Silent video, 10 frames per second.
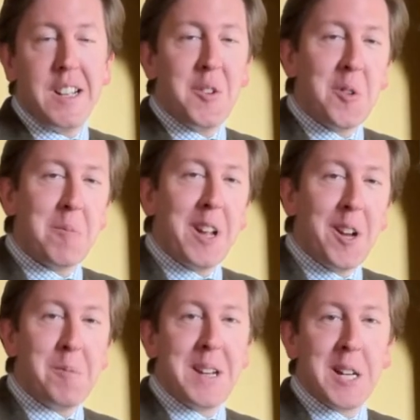with my
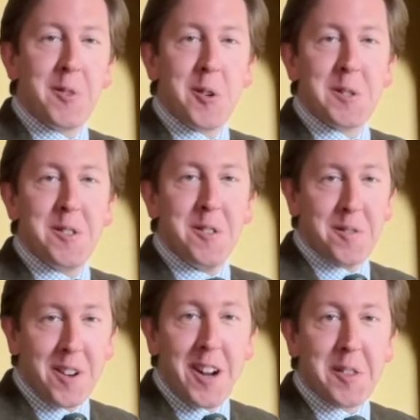hometown of Oxford
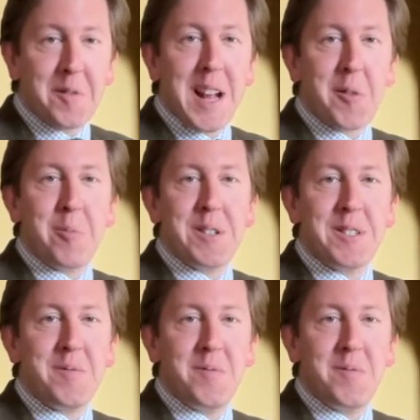flying the flag for Britain.